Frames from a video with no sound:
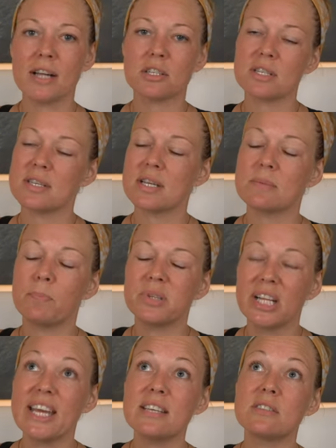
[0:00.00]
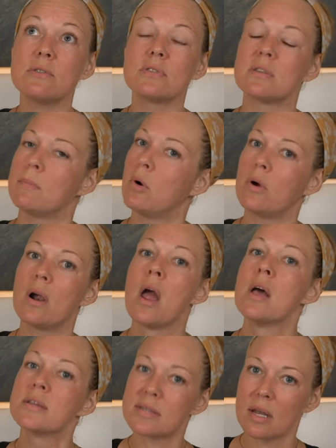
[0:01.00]
this, please do some more
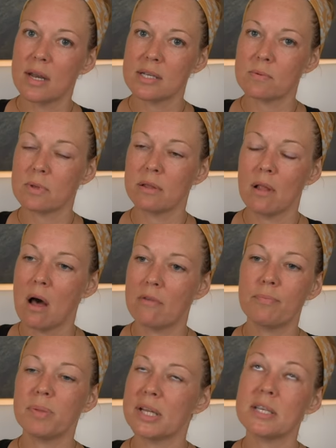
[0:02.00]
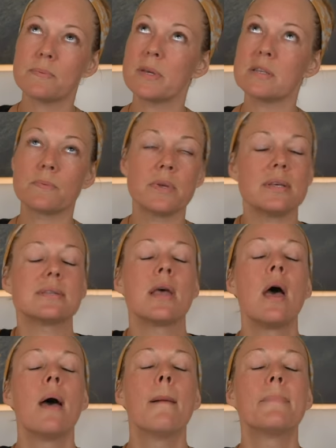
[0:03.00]
Sundays with Love. Please, please, please.
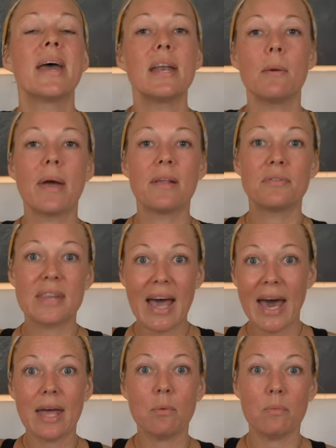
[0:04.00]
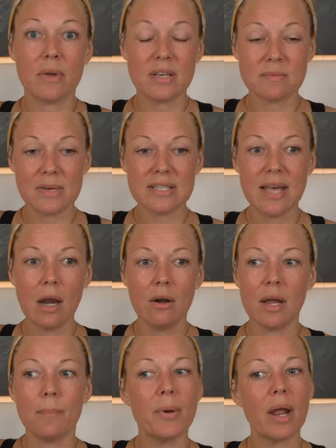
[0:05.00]
But anyway, that is my
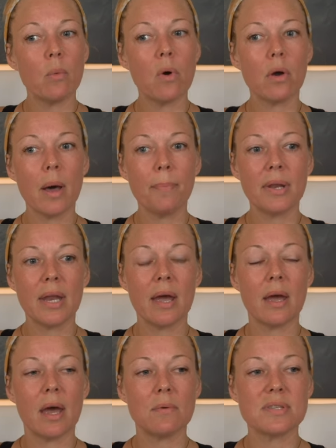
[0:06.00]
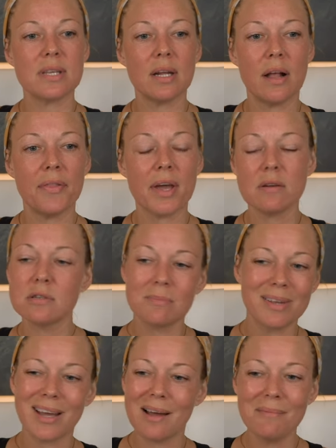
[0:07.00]
Saturday. But I woke up, and I was sitting on the couch, and I'm
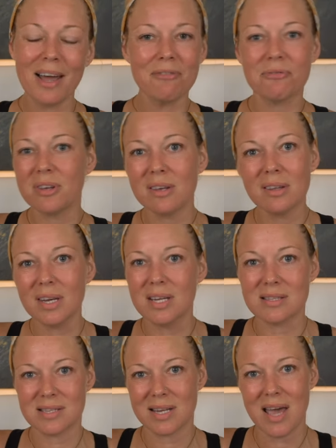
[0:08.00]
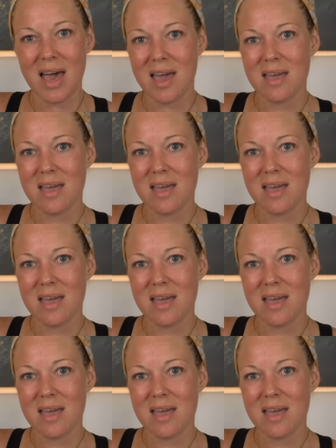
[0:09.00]
like, I'm not feeling it today.